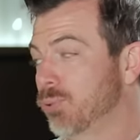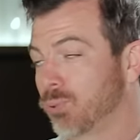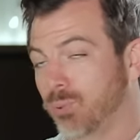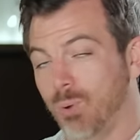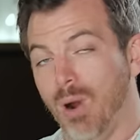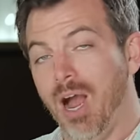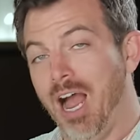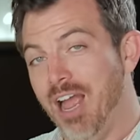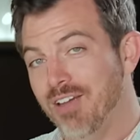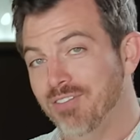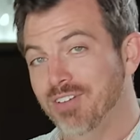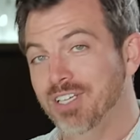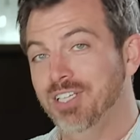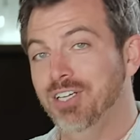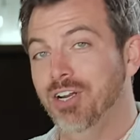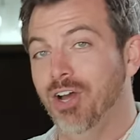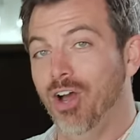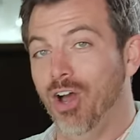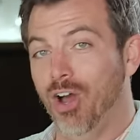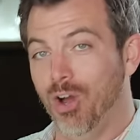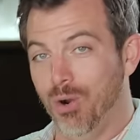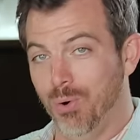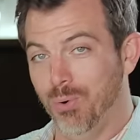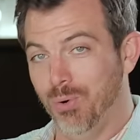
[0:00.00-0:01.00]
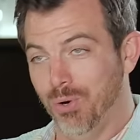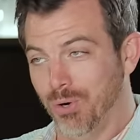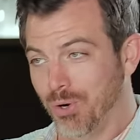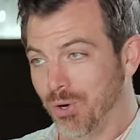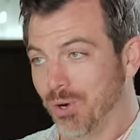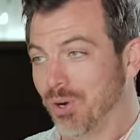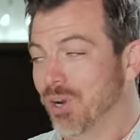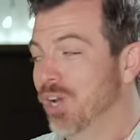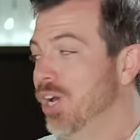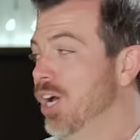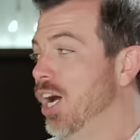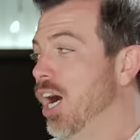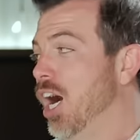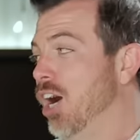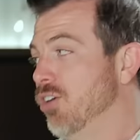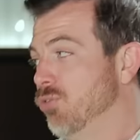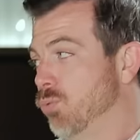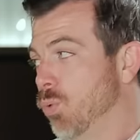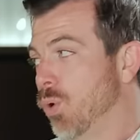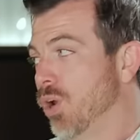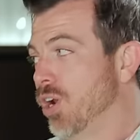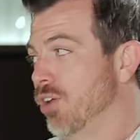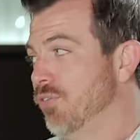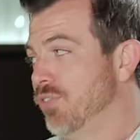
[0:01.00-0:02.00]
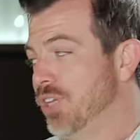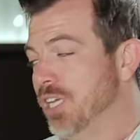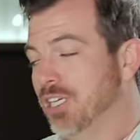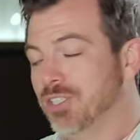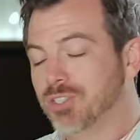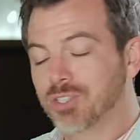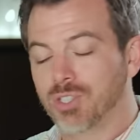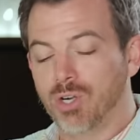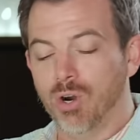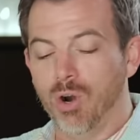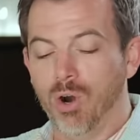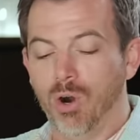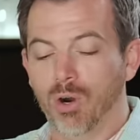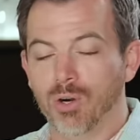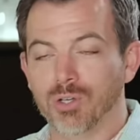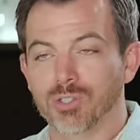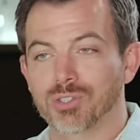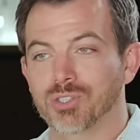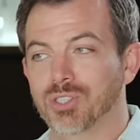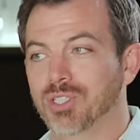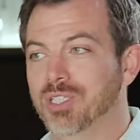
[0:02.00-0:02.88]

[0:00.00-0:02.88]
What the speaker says: private owner of one of these cars.